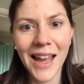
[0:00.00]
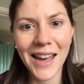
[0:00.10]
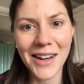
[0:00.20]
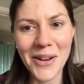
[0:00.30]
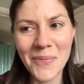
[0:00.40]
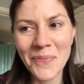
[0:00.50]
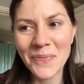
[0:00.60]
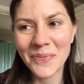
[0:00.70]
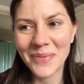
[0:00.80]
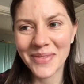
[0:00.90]
And
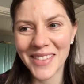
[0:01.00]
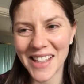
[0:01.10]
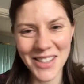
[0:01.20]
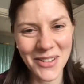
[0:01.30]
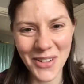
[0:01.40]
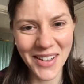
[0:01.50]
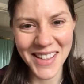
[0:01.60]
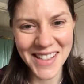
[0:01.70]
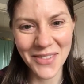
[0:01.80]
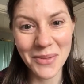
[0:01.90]
that's not a very
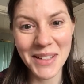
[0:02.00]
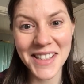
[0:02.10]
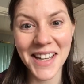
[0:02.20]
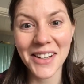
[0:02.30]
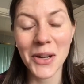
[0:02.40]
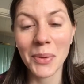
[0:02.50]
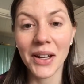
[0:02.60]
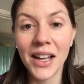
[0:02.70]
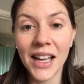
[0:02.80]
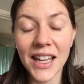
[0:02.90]
nice thing for me to say, I know,
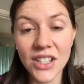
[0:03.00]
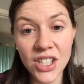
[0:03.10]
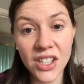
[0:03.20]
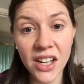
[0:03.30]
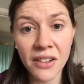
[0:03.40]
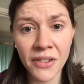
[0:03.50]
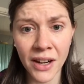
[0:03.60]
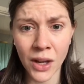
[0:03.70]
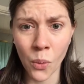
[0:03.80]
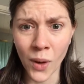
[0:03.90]
but it's just kind of felt
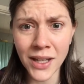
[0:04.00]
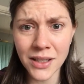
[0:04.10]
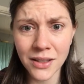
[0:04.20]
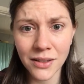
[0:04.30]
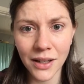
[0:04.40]
like a weight,